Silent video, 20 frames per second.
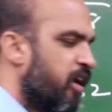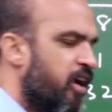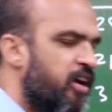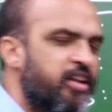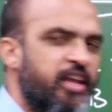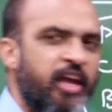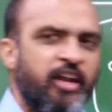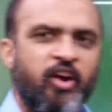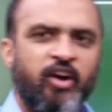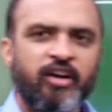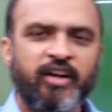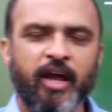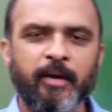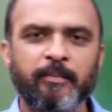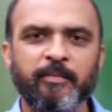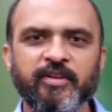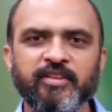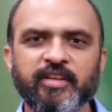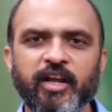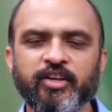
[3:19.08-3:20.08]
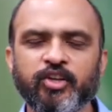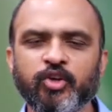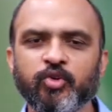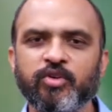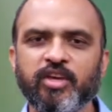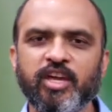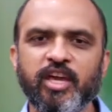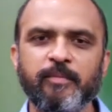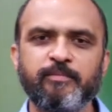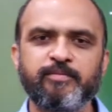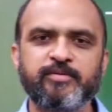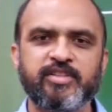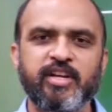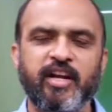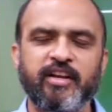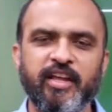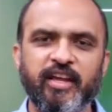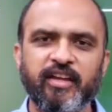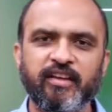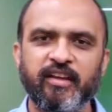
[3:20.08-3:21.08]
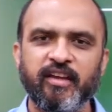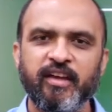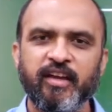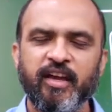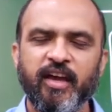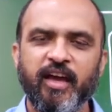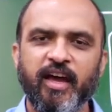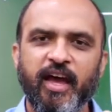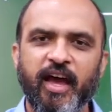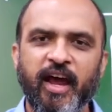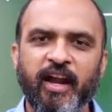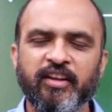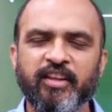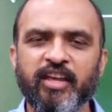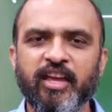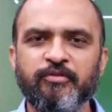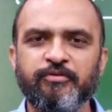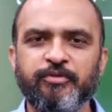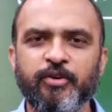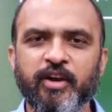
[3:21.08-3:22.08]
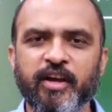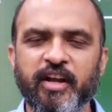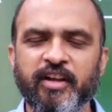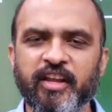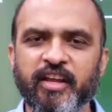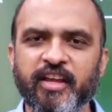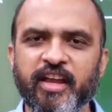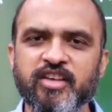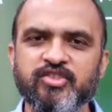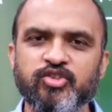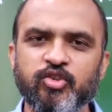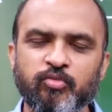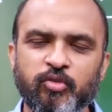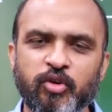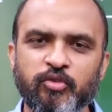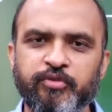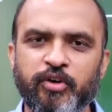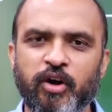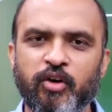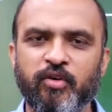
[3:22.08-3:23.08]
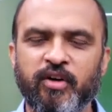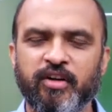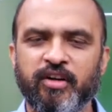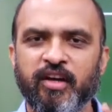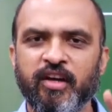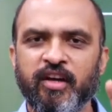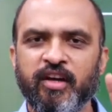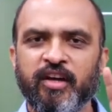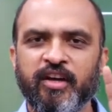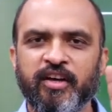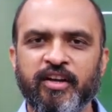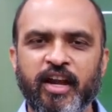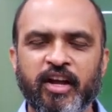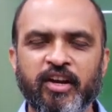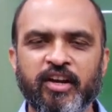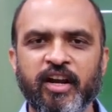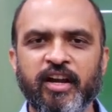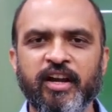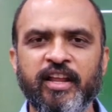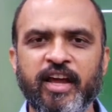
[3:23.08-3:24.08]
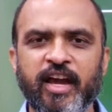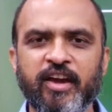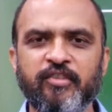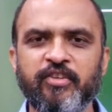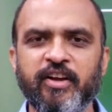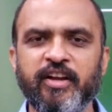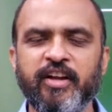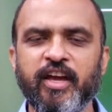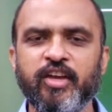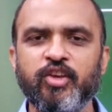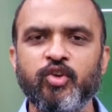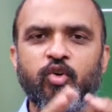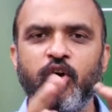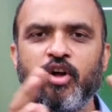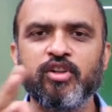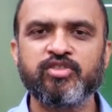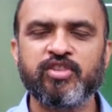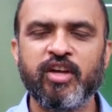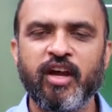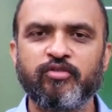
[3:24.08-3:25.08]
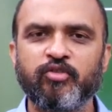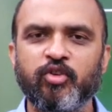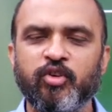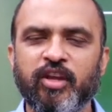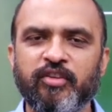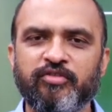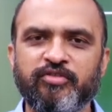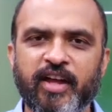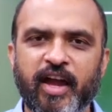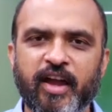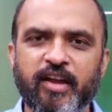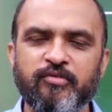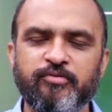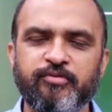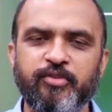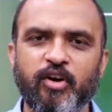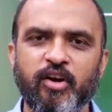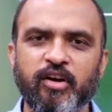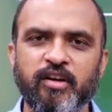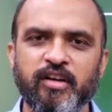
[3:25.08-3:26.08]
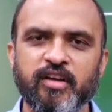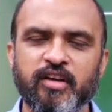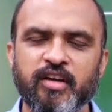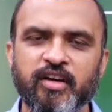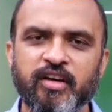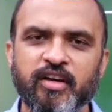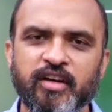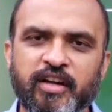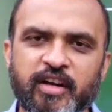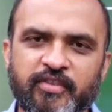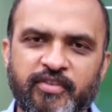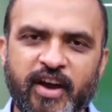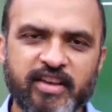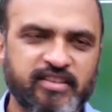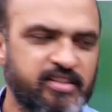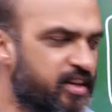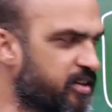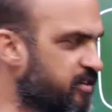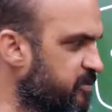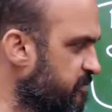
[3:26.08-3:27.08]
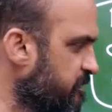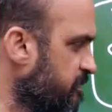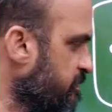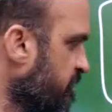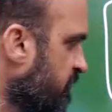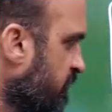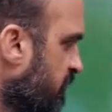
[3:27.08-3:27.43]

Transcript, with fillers: It cannot happen that you keep studying and keep forgetting as you move forward. Regularly every day you also have to give time for revising.